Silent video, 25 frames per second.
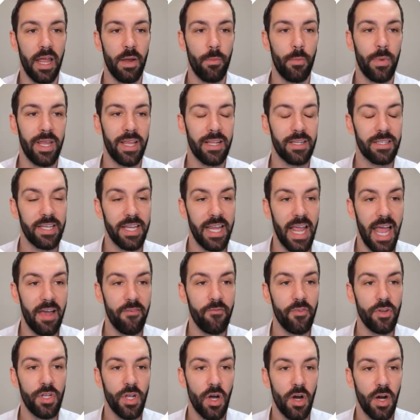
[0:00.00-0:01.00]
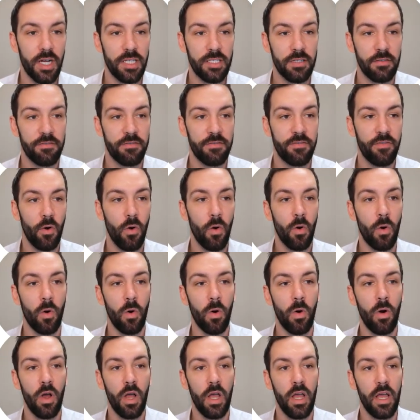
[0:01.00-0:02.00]
And we can see advertiser
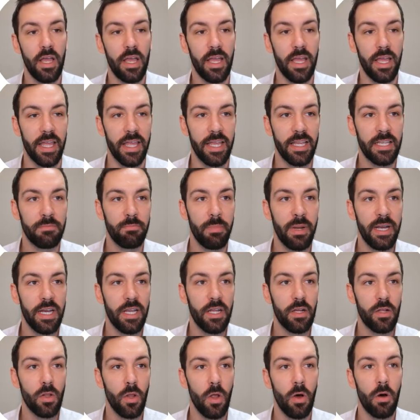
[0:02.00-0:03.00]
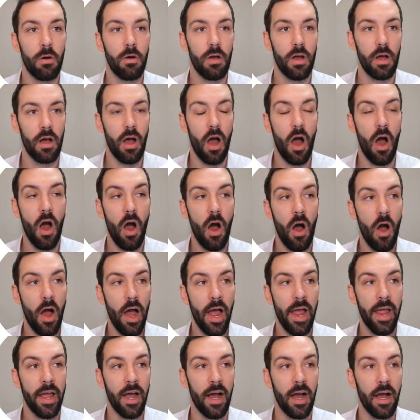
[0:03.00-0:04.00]
4 is bidding a lot
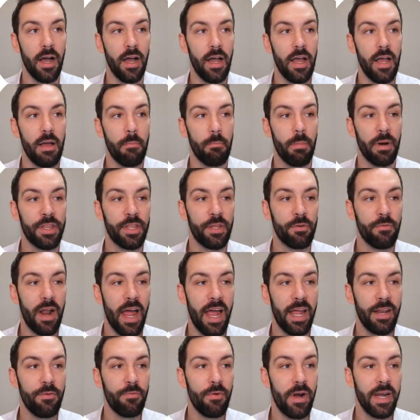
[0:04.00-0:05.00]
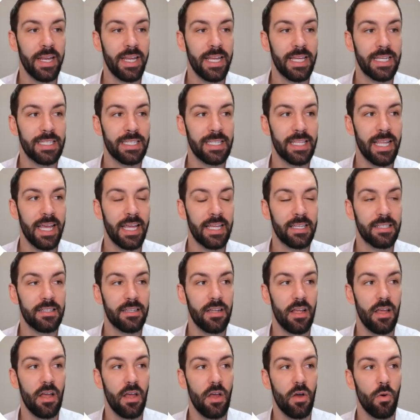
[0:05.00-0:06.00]
higher, but their ad rank is
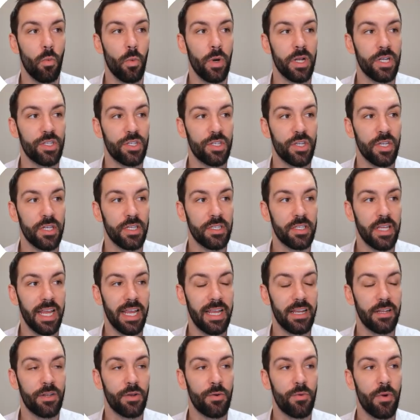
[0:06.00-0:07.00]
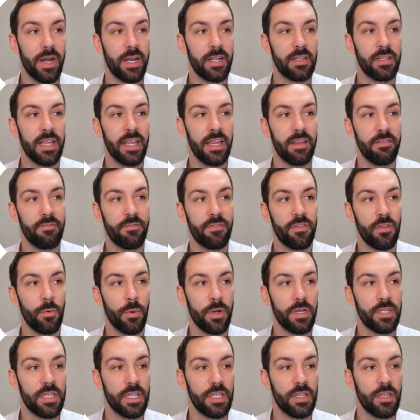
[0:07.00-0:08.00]
less, which is directly
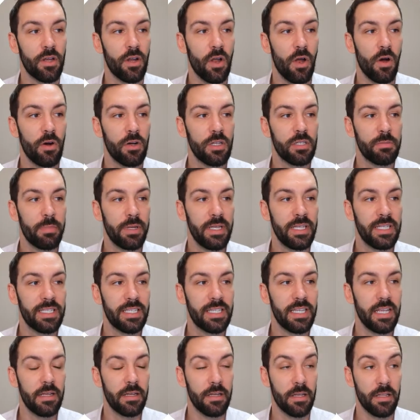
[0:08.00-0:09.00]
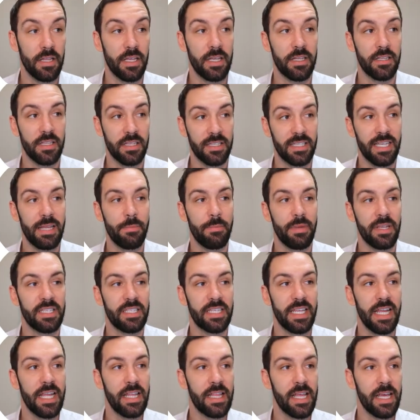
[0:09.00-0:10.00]
influencing the cost, the
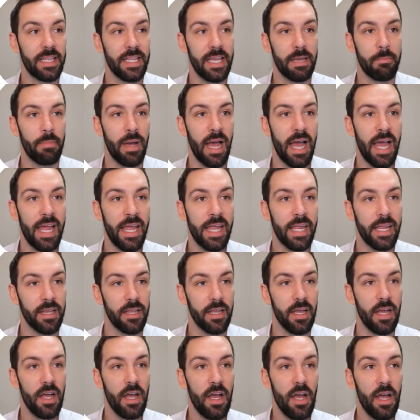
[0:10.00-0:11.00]
CPC that they're paying.